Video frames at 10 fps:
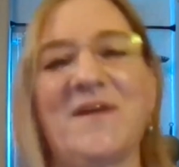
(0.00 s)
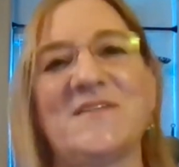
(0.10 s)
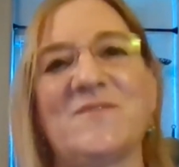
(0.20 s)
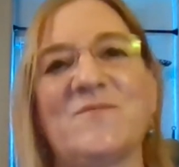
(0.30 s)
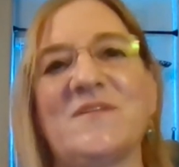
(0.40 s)

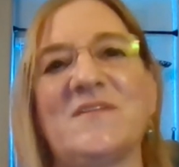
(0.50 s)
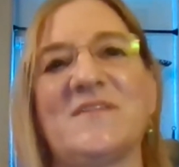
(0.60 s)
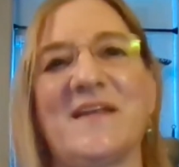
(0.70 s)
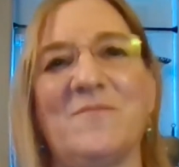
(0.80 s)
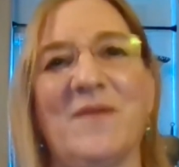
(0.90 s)
because it was a
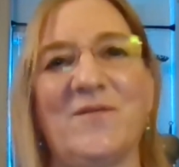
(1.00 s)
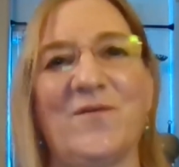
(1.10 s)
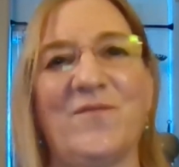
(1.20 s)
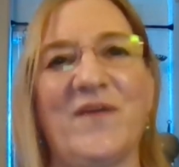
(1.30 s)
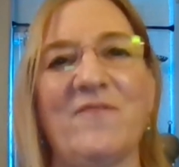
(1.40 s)

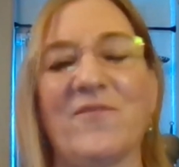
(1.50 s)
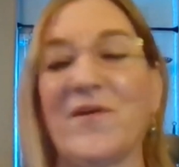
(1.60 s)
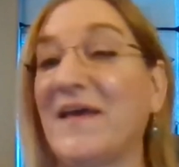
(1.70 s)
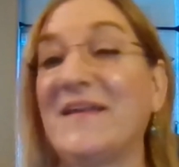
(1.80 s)
sentimental favorite.